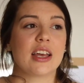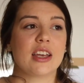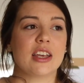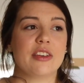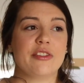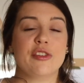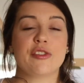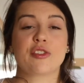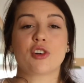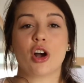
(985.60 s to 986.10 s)

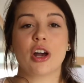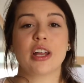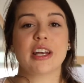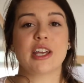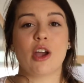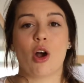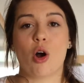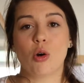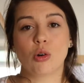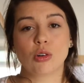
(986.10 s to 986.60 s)
if you've got
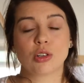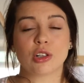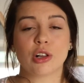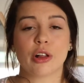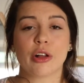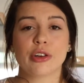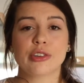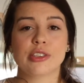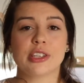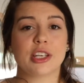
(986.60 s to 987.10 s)
any old
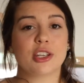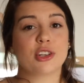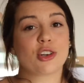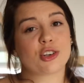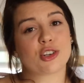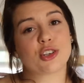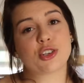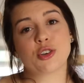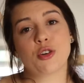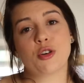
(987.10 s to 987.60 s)
clothes that you're
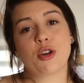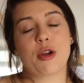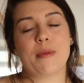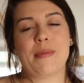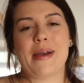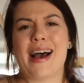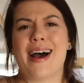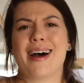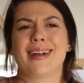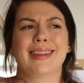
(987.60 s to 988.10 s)
not sure
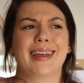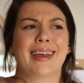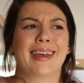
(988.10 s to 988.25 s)
about,